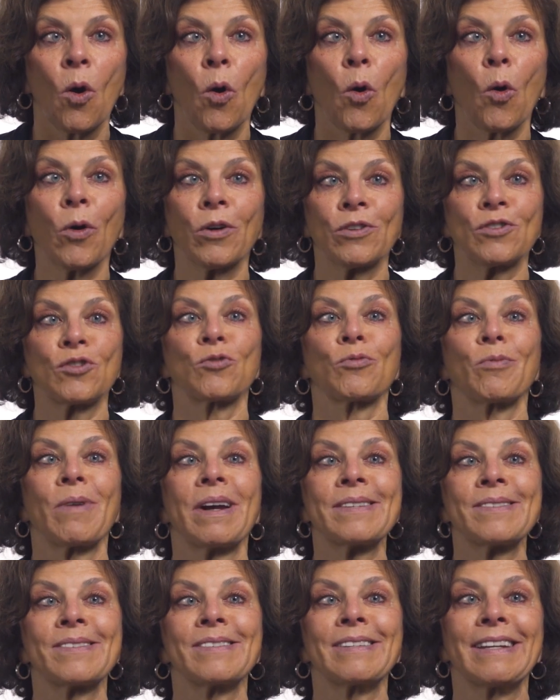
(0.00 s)
or
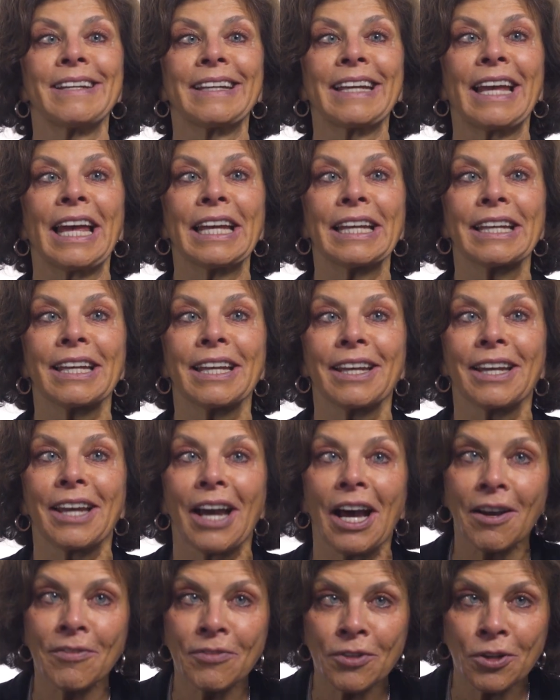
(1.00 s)
trusting
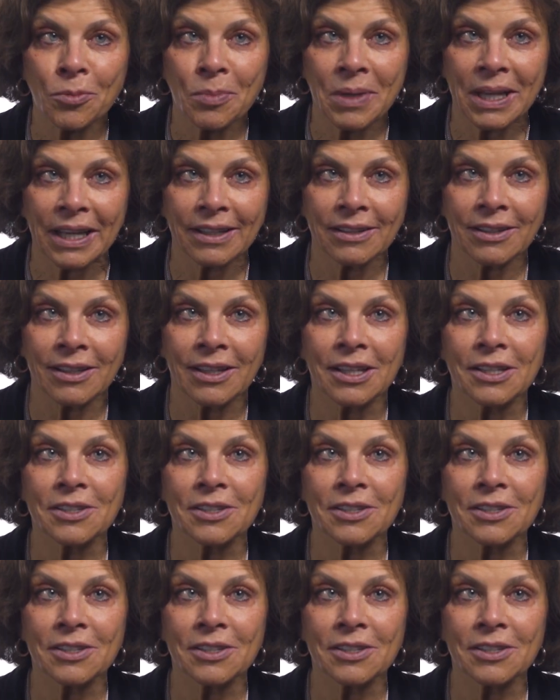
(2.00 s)
government